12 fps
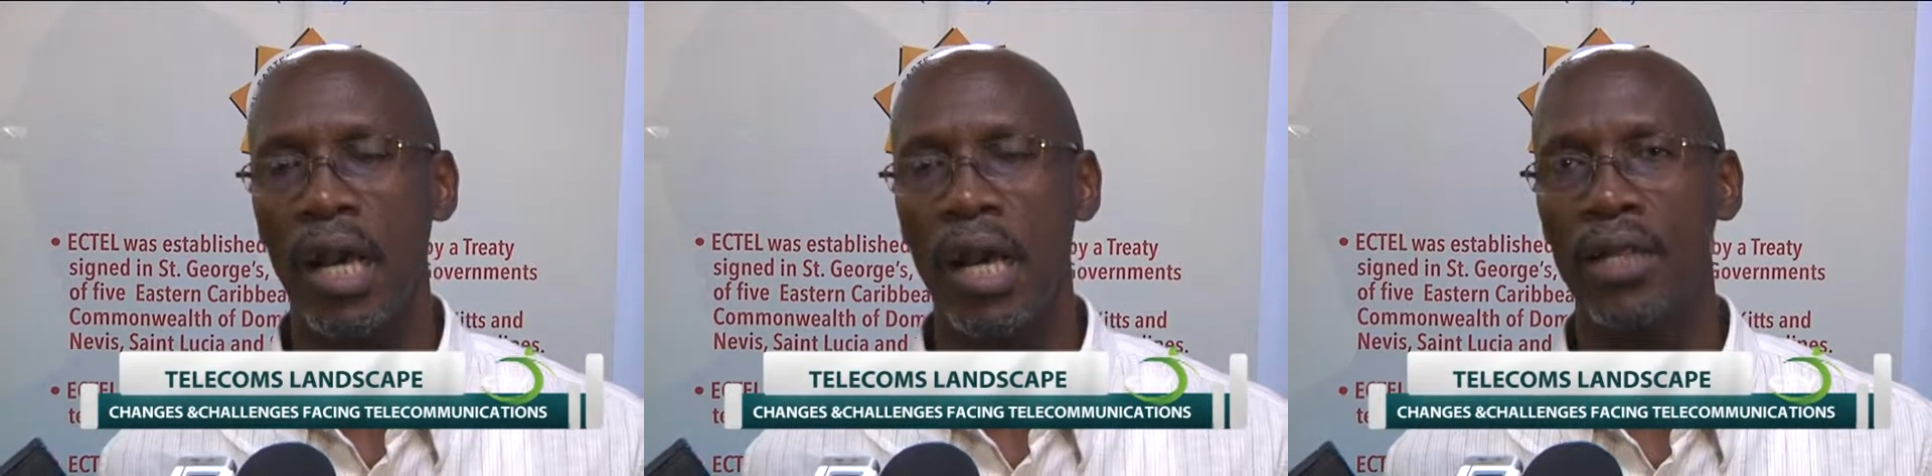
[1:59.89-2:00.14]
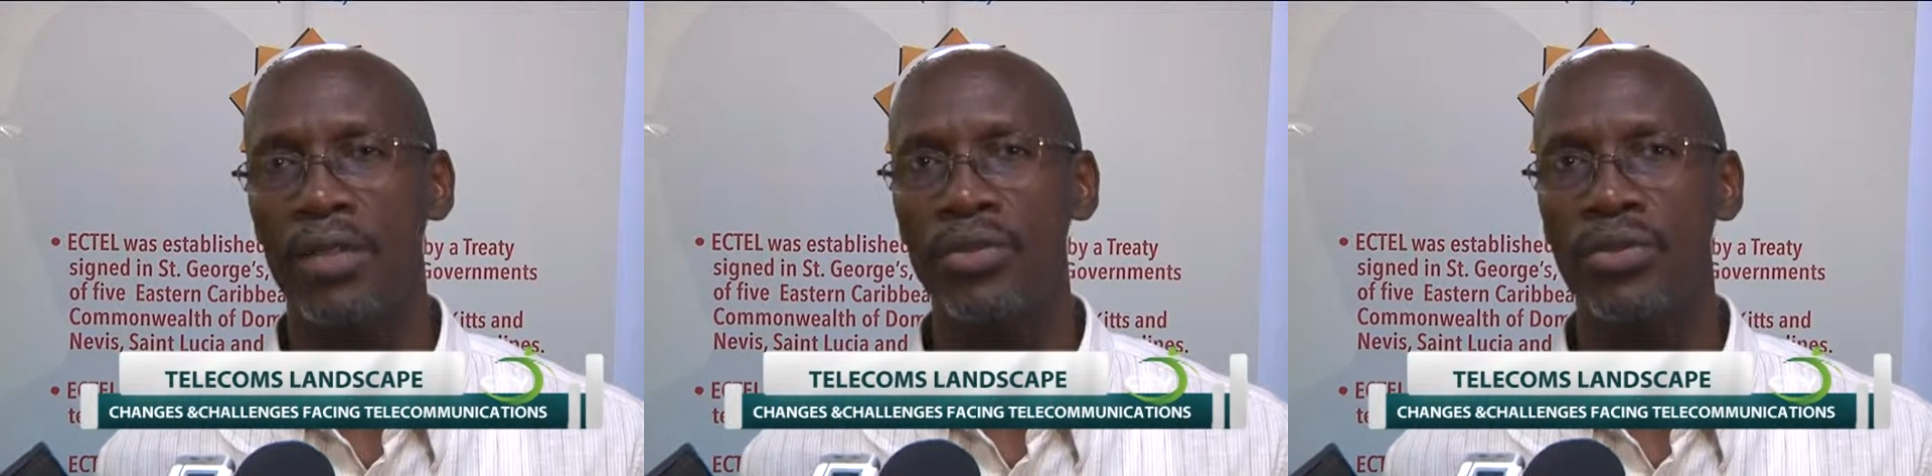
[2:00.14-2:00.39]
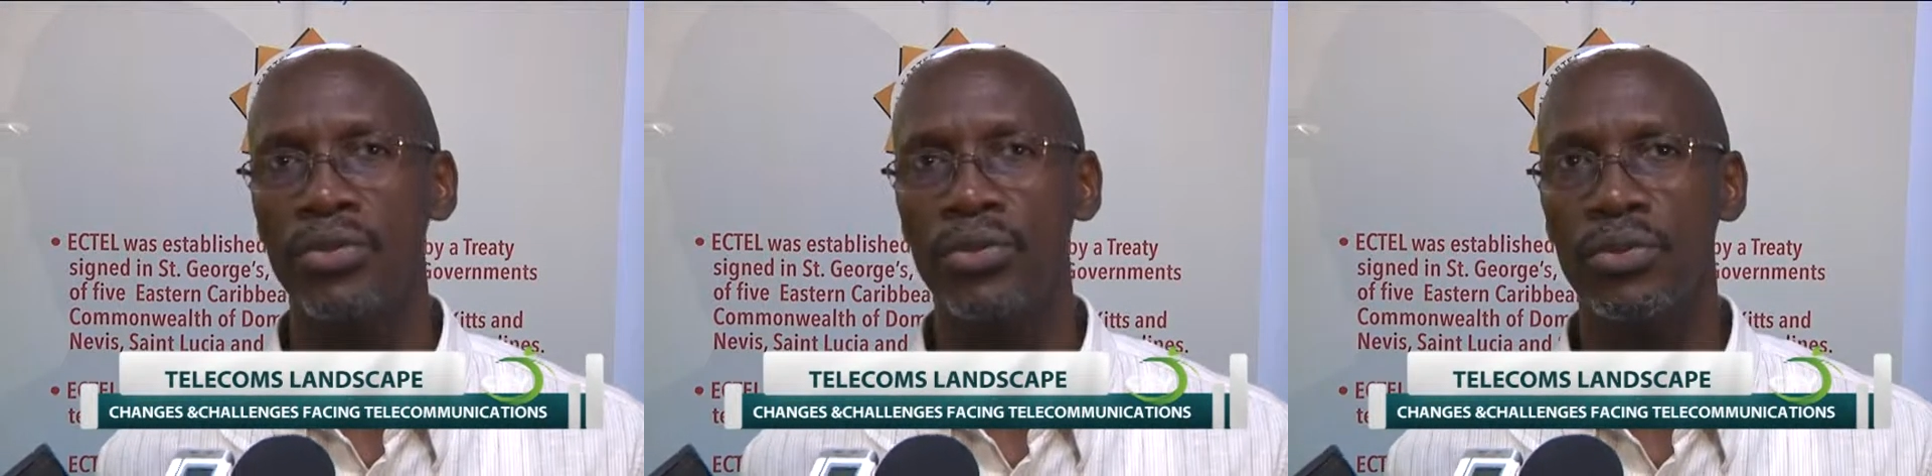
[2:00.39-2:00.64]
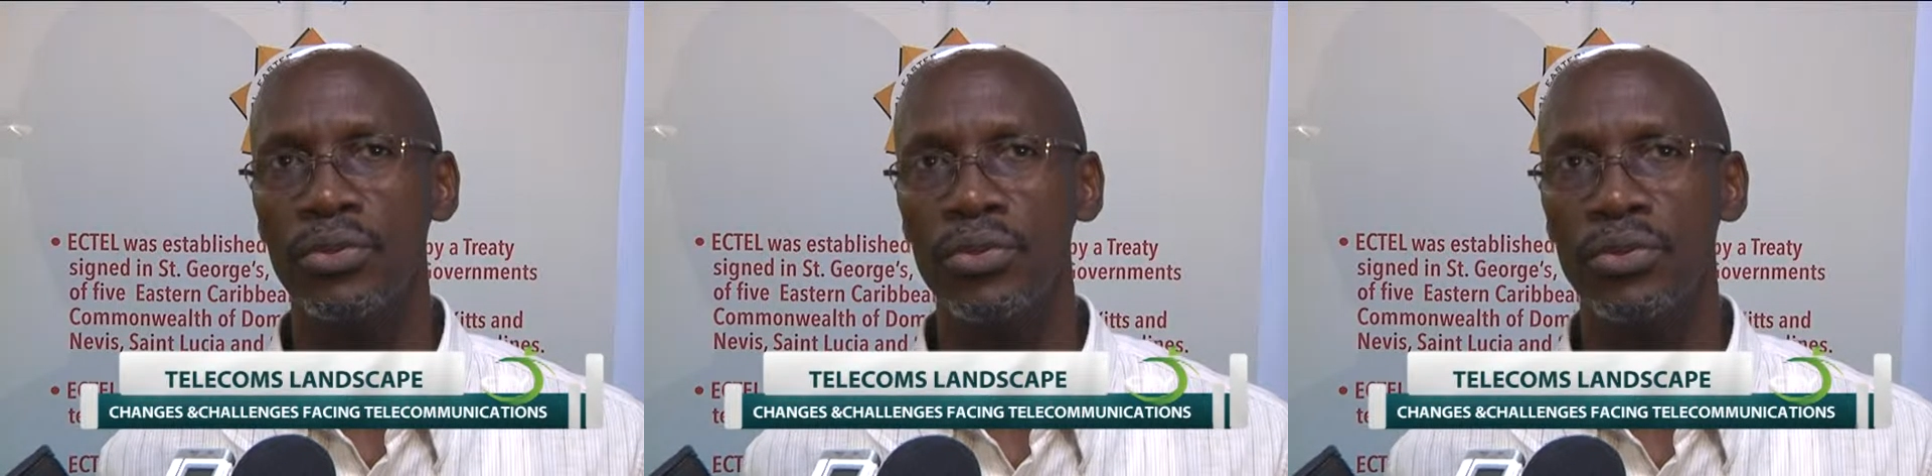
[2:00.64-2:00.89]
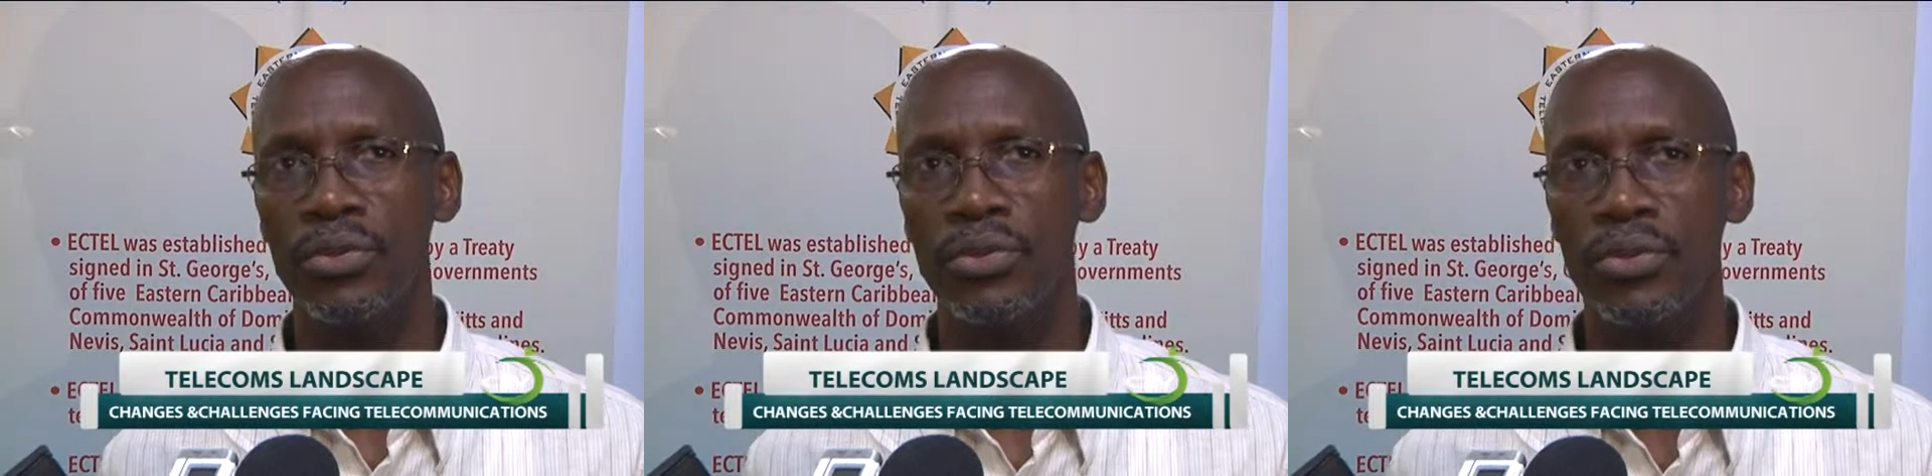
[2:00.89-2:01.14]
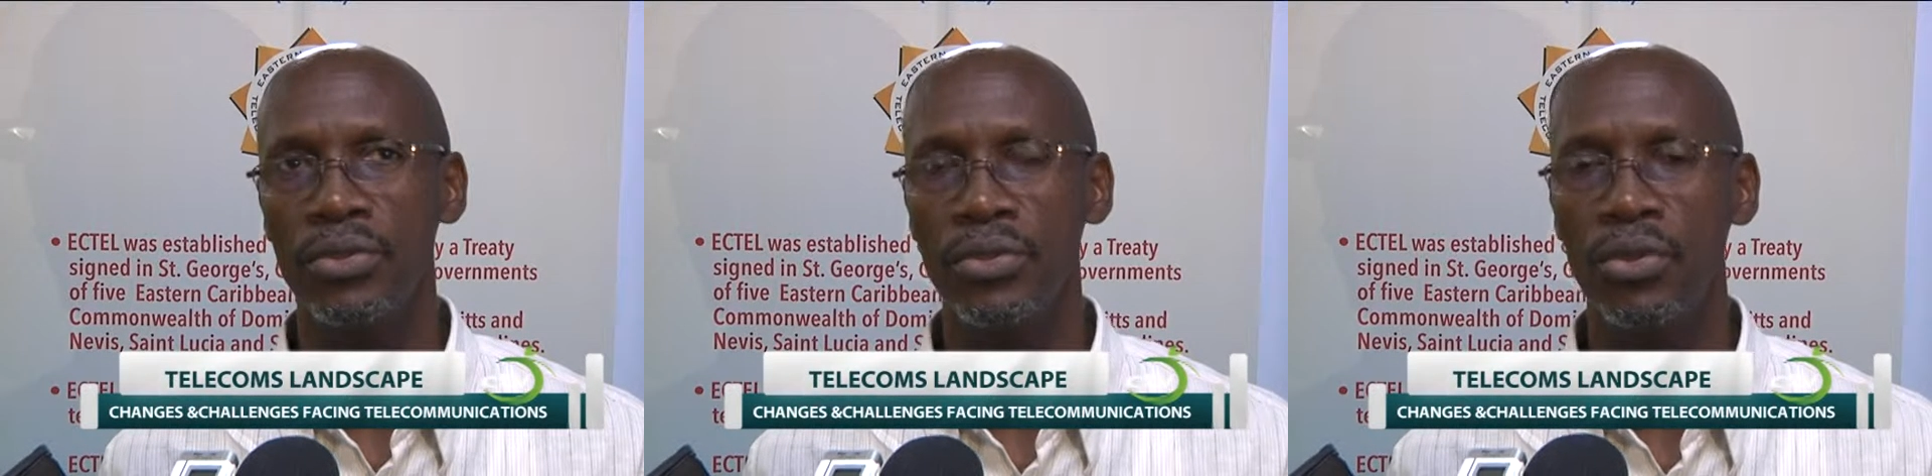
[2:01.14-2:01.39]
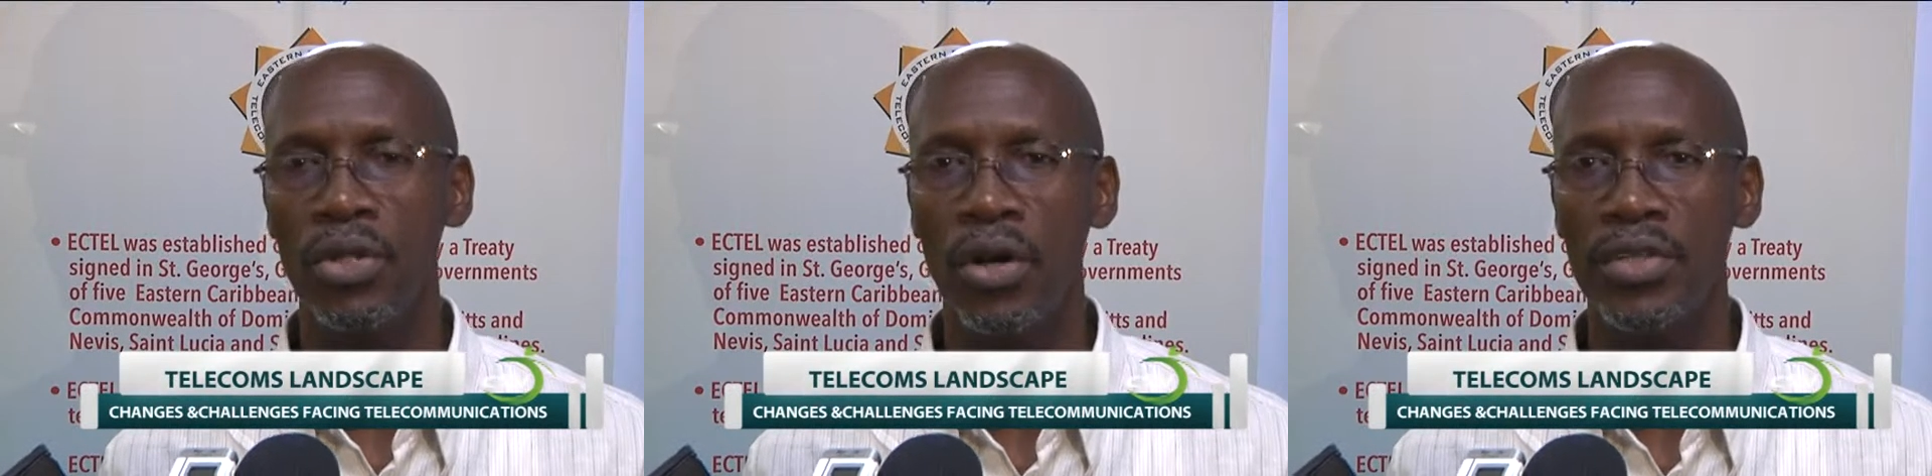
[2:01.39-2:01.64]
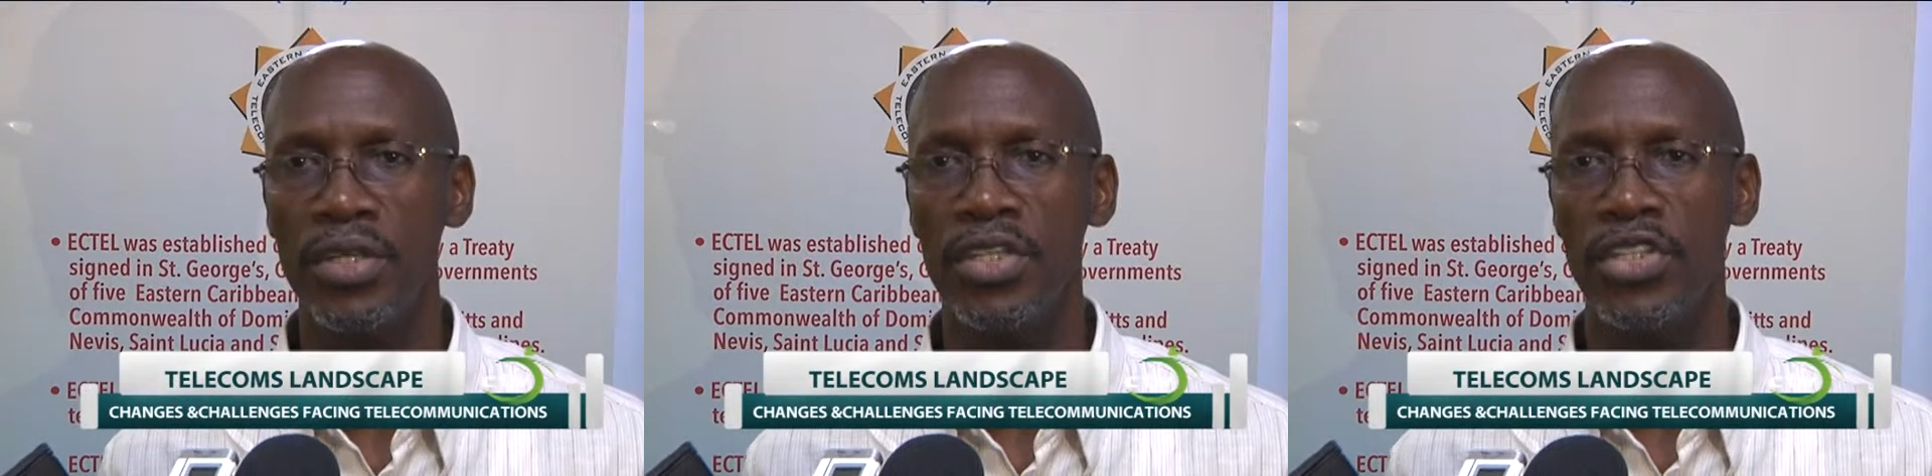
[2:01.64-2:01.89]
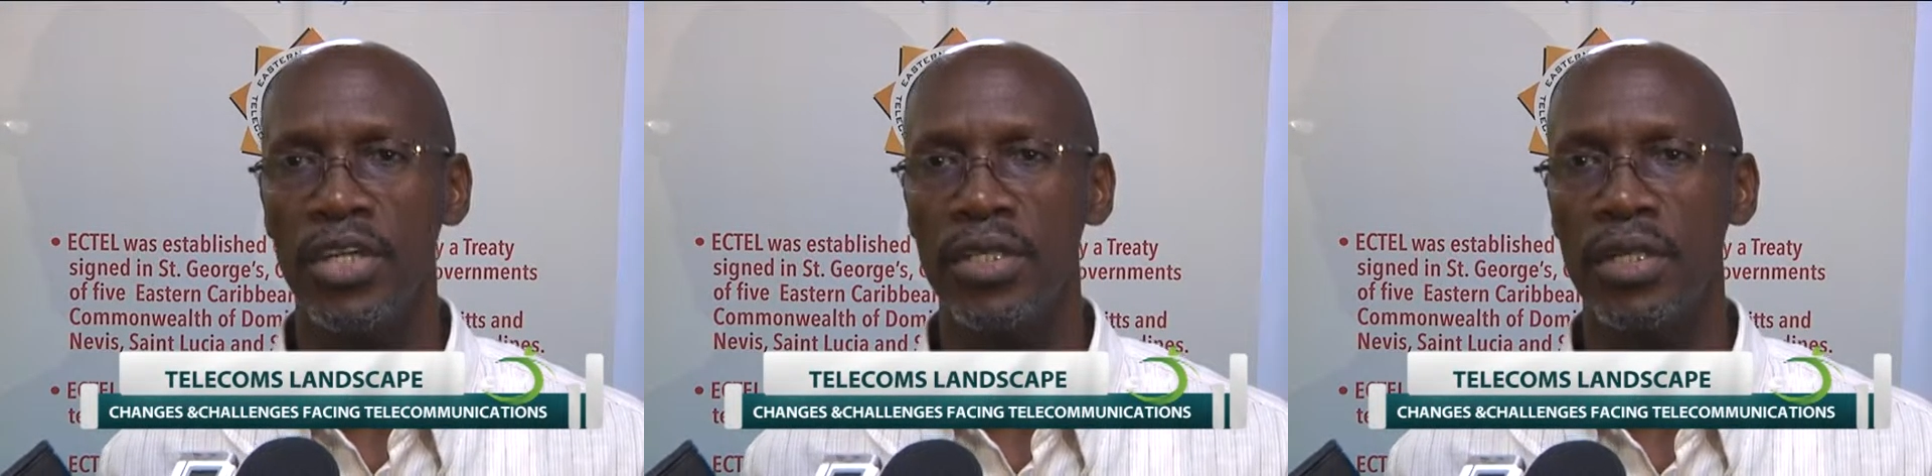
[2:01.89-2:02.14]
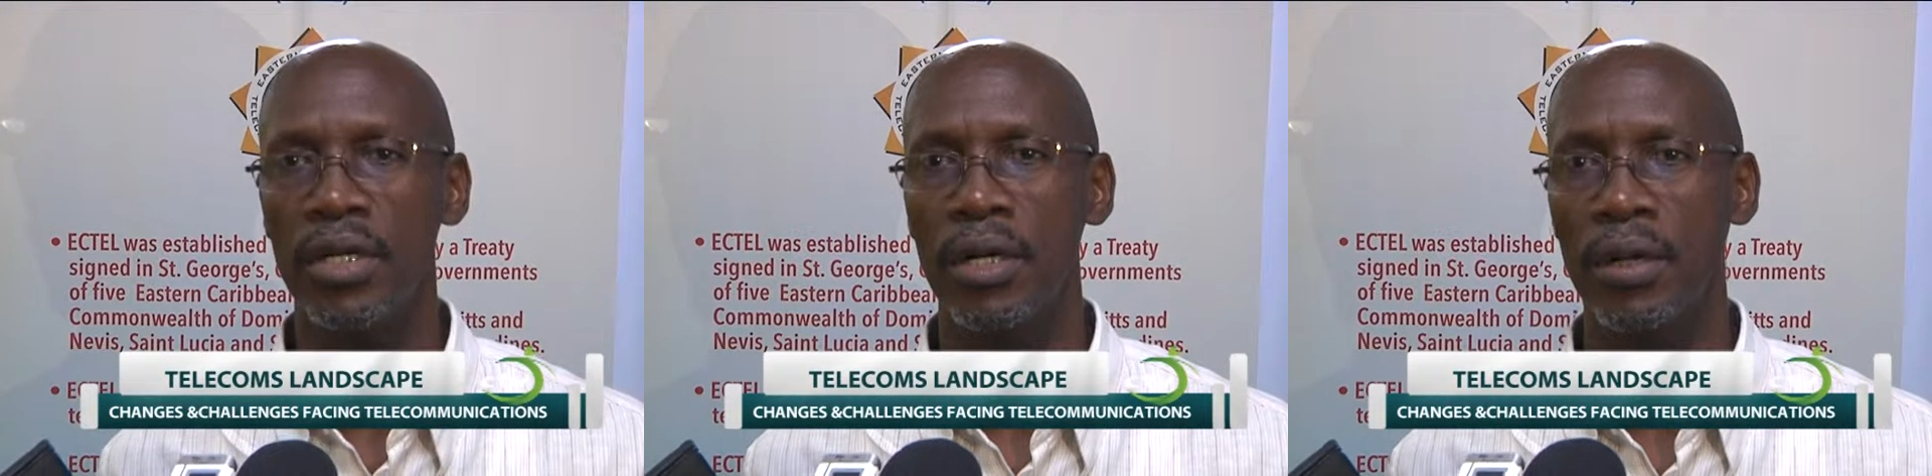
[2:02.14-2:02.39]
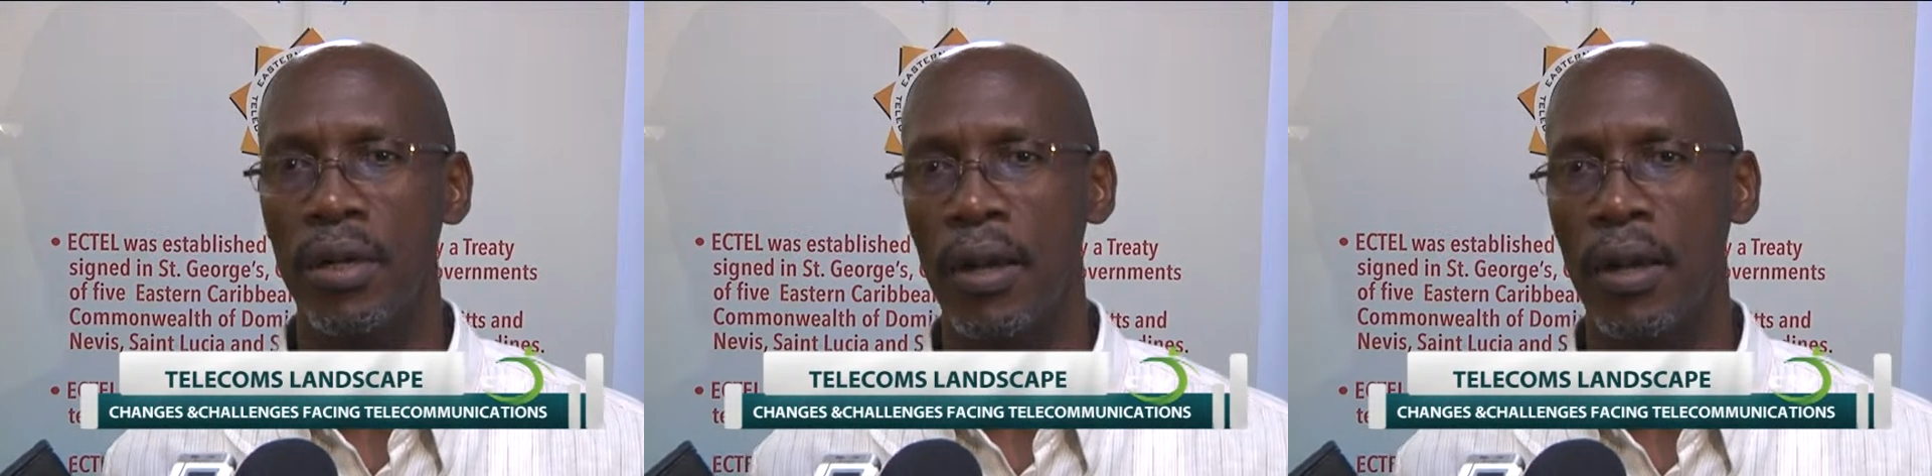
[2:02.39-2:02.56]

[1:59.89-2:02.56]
and you roll out the agenda